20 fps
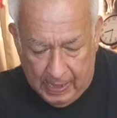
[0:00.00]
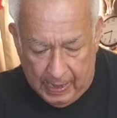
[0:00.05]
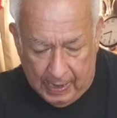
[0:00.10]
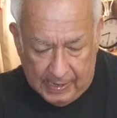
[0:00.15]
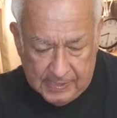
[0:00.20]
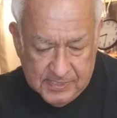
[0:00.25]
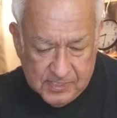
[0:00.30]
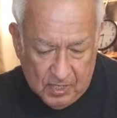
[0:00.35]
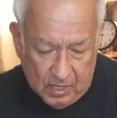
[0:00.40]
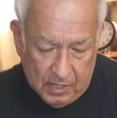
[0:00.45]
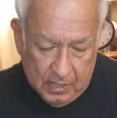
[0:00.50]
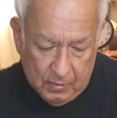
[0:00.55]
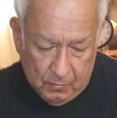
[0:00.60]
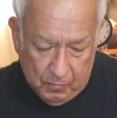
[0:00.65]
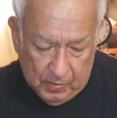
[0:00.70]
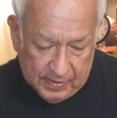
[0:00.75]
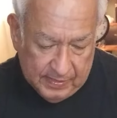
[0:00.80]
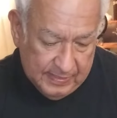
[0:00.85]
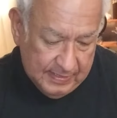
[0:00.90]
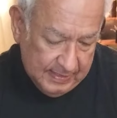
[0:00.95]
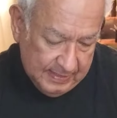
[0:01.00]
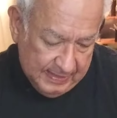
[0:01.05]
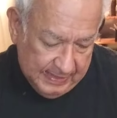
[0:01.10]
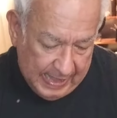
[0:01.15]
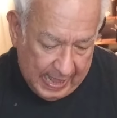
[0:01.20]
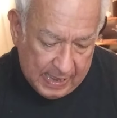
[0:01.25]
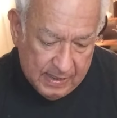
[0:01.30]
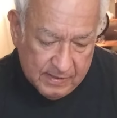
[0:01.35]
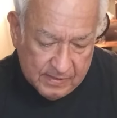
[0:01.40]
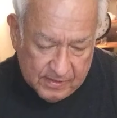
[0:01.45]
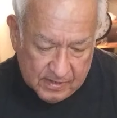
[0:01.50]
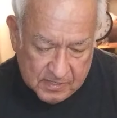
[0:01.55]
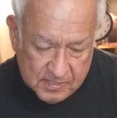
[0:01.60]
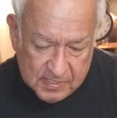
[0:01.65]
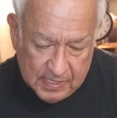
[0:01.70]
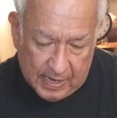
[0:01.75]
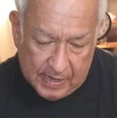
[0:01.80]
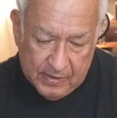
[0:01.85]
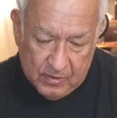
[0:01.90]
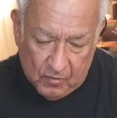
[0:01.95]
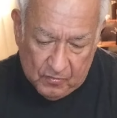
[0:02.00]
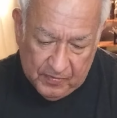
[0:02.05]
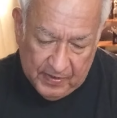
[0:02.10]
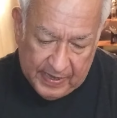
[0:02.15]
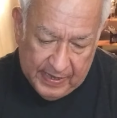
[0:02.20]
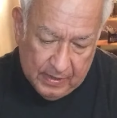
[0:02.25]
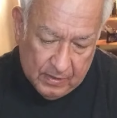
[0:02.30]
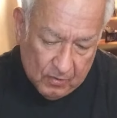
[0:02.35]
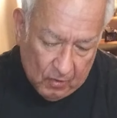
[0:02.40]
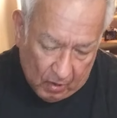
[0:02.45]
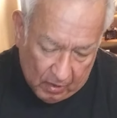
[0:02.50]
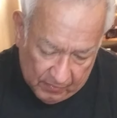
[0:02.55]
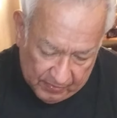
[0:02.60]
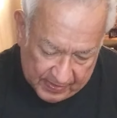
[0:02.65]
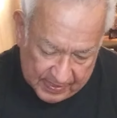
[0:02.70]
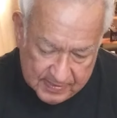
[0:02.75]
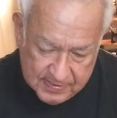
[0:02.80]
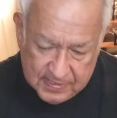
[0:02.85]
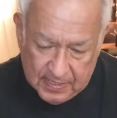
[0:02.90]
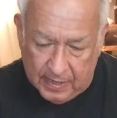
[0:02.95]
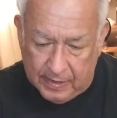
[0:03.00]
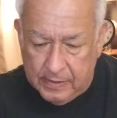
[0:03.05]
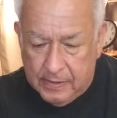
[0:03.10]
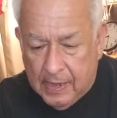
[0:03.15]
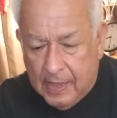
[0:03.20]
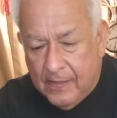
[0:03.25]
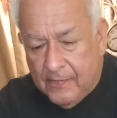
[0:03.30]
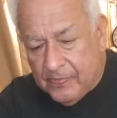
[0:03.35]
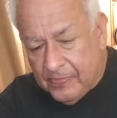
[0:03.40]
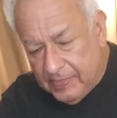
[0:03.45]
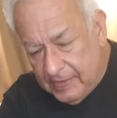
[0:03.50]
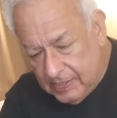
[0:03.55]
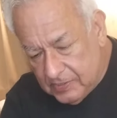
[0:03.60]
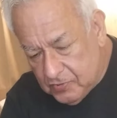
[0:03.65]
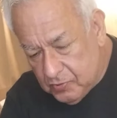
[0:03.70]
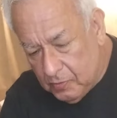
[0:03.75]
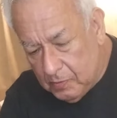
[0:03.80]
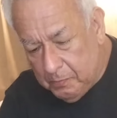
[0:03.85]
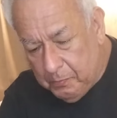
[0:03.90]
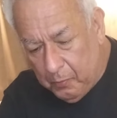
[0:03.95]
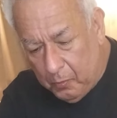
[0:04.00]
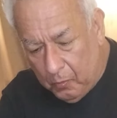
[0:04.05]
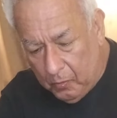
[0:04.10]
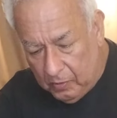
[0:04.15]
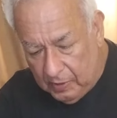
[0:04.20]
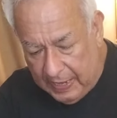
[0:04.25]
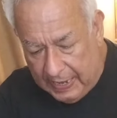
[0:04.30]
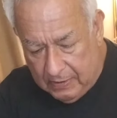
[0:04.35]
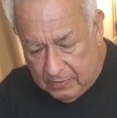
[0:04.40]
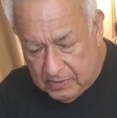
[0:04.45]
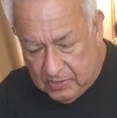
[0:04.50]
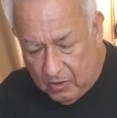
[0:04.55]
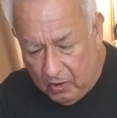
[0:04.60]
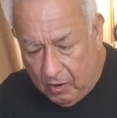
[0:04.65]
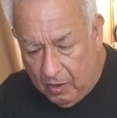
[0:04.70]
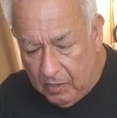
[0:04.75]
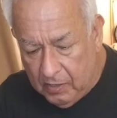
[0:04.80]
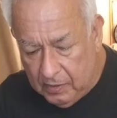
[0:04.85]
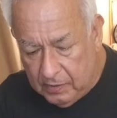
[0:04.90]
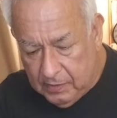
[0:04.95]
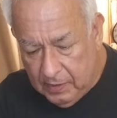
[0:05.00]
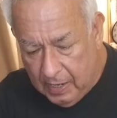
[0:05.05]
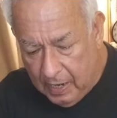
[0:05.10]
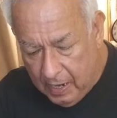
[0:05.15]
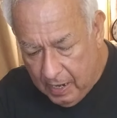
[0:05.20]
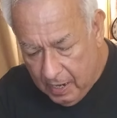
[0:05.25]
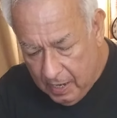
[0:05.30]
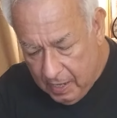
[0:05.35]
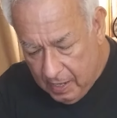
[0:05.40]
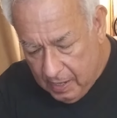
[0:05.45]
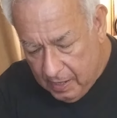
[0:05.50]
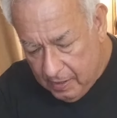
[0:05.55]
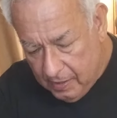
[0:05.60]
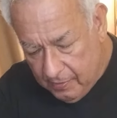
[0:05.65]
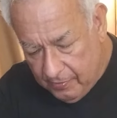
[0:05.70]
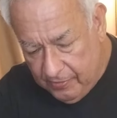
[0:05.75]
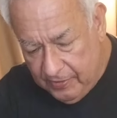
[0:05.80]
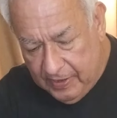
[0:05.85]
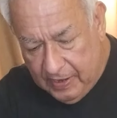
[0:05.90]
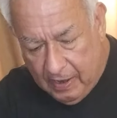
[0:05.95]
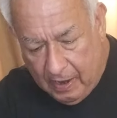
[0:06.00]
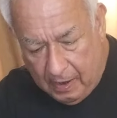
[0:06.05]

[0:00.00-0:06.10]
I started with that other side over here on this side. This one pull out on the